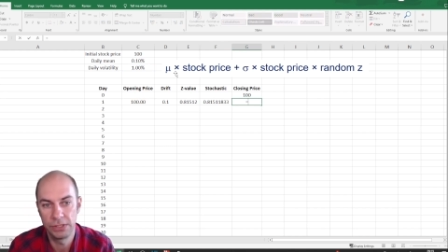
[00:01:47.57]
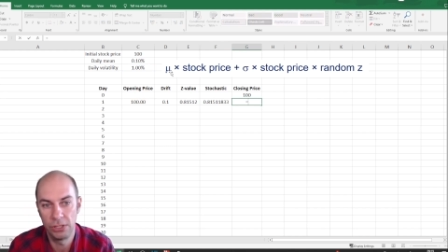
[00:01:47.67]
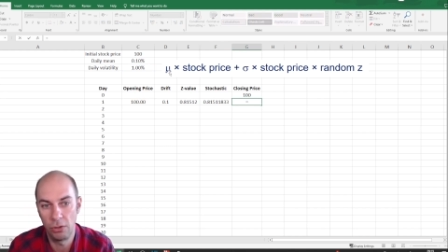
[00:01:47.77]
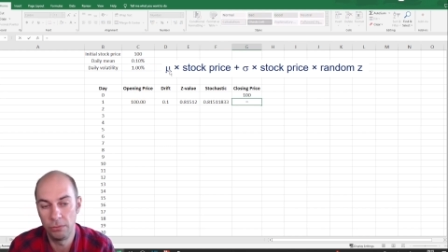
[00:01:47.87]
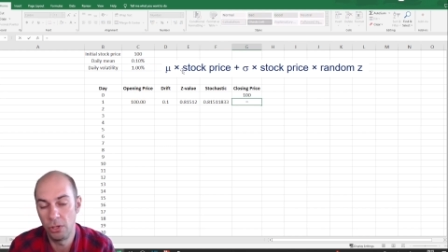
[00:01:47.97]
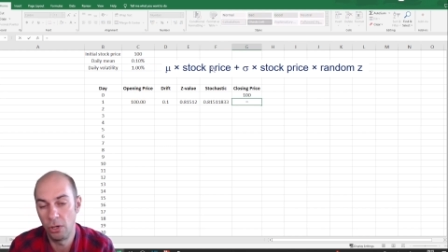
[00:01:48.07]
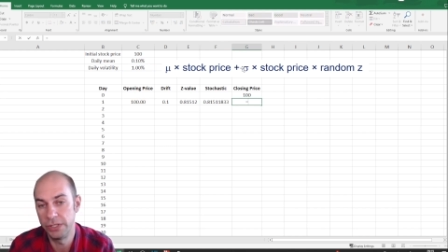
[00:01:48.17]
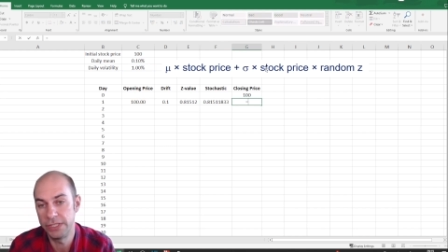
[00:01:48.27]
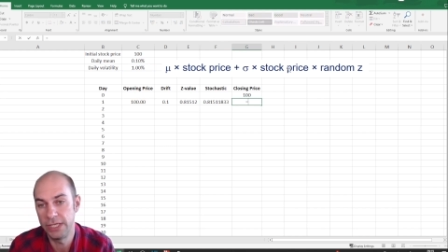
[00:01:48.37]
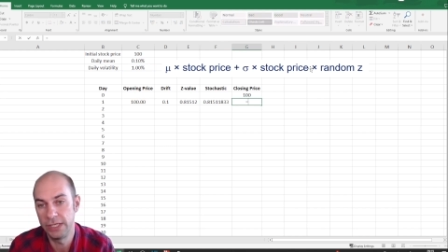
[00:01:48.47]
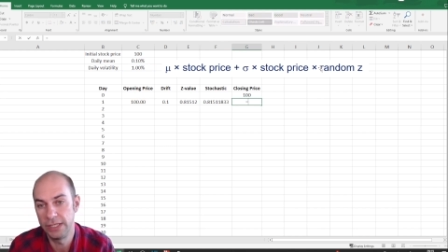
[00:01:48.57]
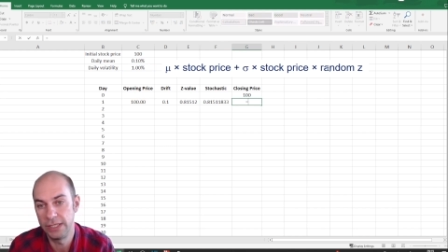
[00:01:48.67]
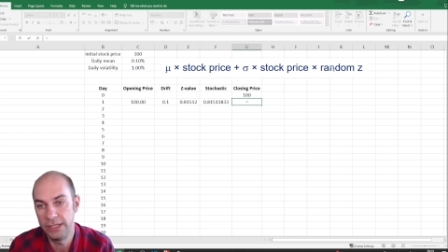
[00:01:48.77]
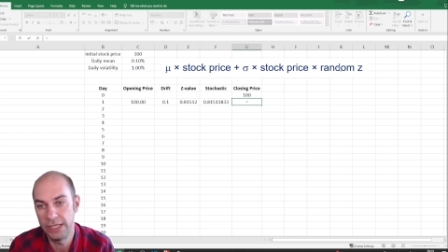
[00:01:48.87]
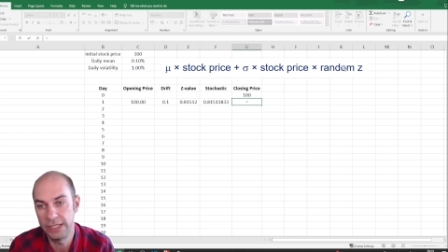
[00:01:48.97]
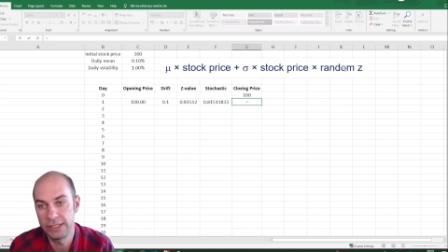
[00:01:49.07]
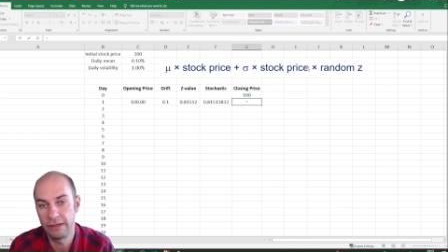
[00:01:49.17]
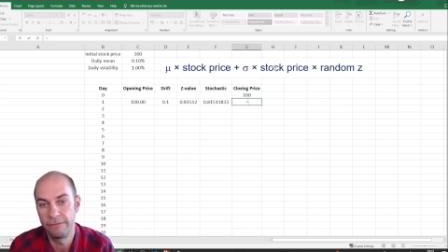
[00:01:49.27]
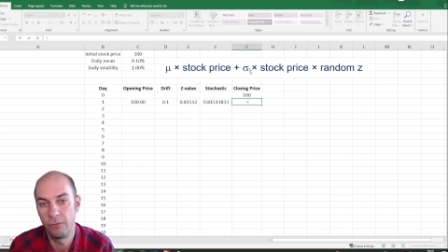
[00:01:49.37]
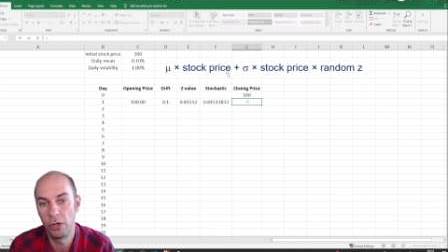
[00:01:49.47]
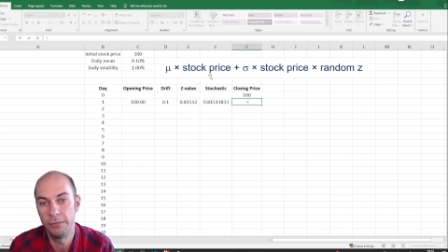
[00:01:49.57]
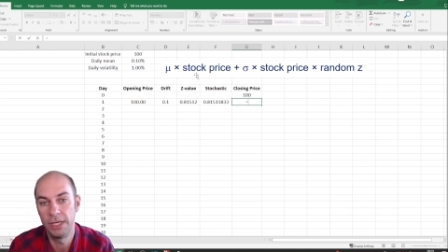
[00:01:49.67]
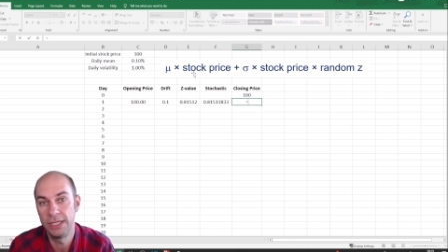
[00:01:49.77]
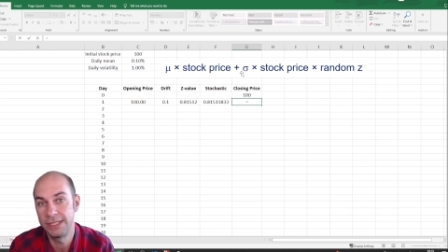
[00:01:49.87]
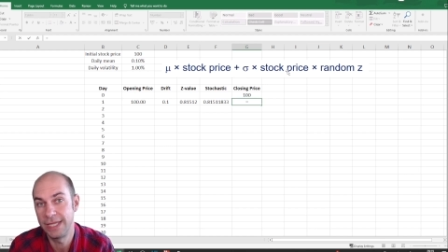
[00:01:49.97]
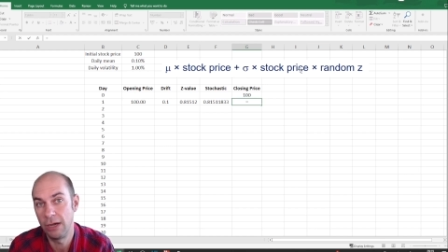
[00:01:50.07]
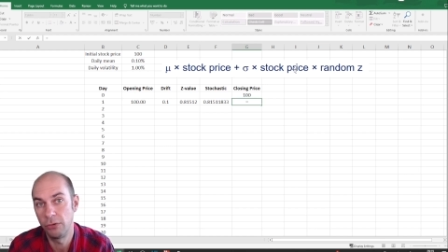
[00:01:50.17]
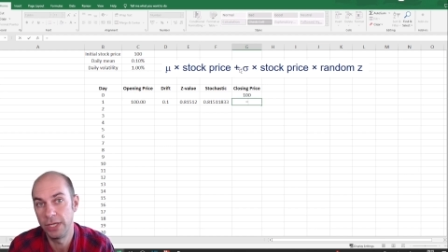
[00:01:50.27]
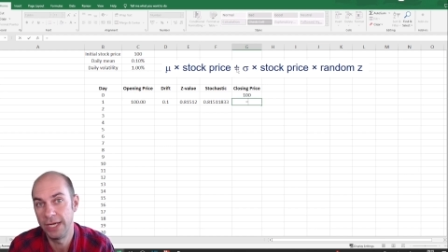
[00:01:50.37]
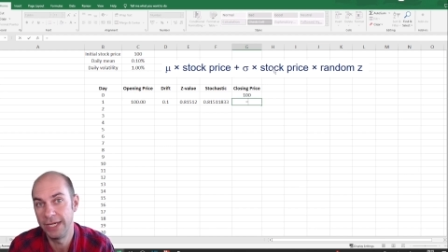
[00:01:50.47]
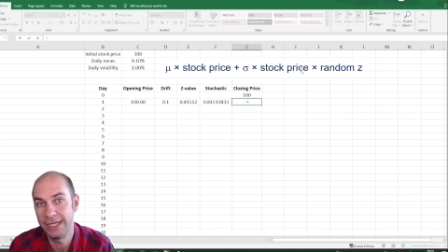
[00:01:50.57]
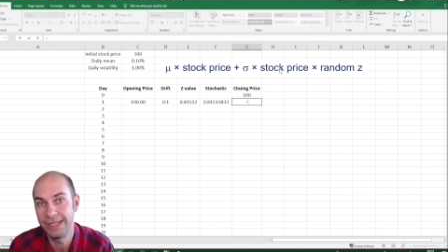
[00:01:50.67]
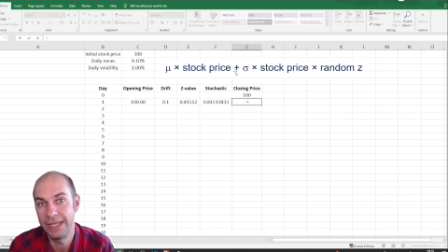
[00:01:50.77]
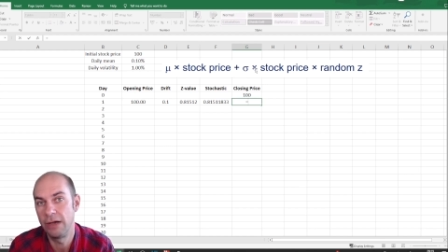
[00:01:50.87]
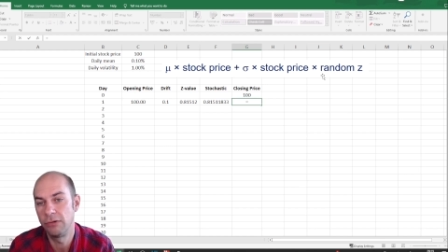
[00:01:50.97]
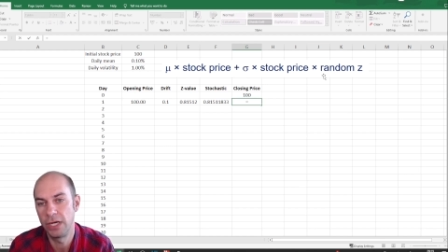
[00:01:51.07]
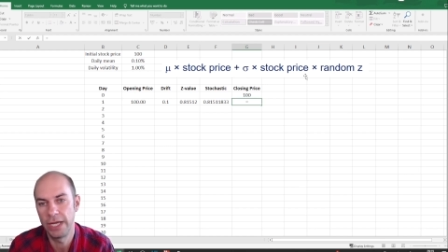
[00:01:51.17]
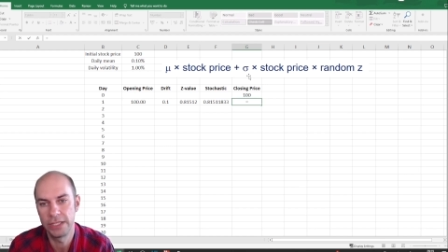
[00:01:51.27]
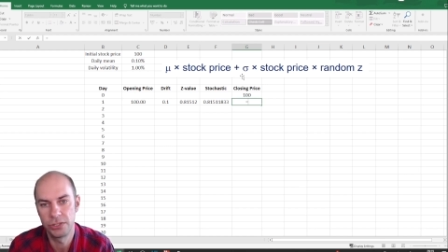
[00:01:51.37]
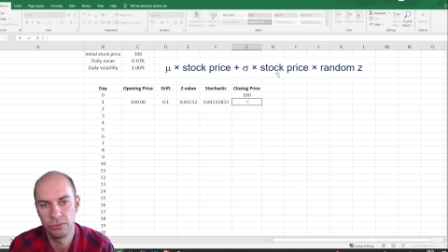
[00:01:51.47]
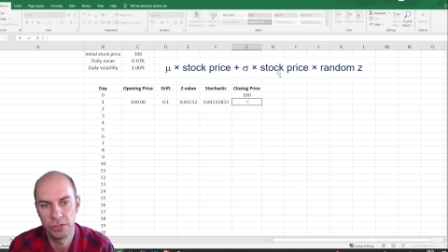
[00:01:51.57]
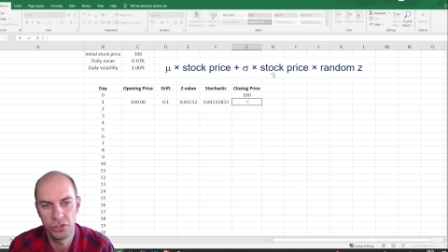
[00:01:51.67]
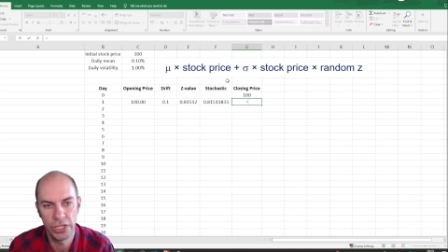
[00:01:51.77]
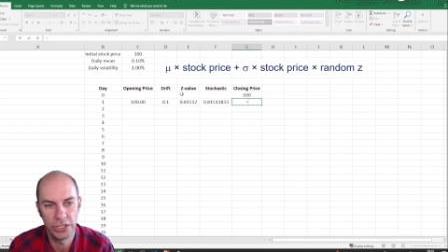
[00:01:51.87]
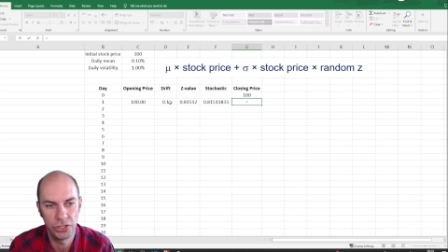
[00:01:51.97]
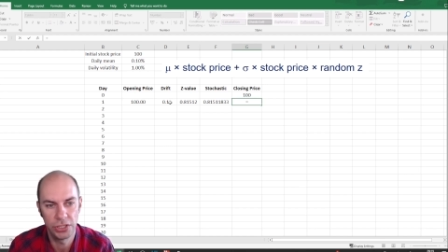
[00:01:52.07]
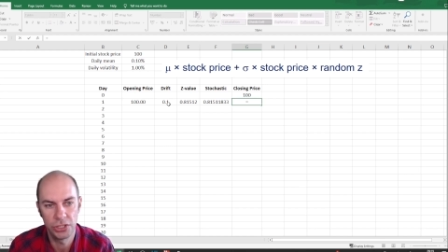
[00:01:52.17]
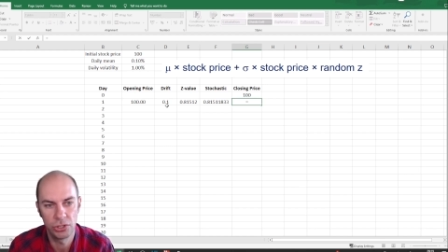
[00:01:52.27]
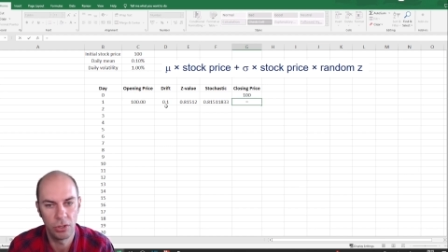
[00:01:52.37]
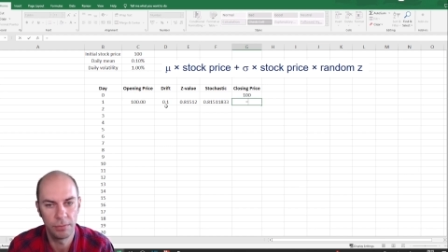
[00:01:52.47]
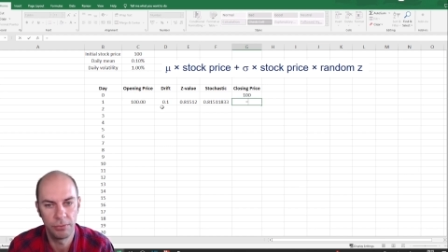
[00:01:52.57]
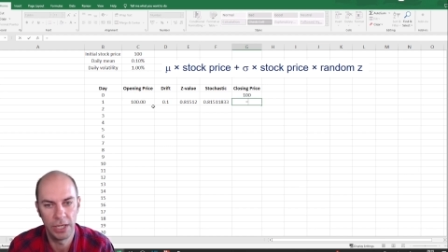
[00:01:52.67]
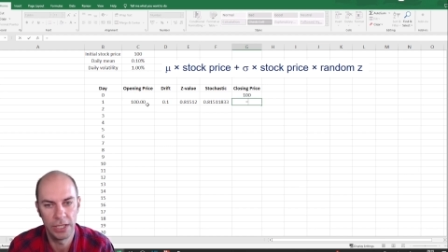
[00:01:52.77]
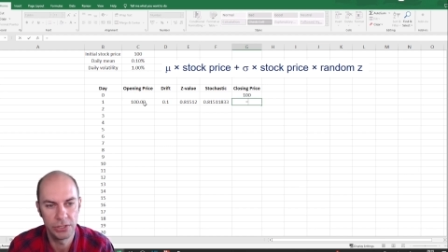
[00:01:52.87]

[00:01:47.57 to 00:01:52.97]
now notice here that this formula is calculating delta S, so the change in the stock price.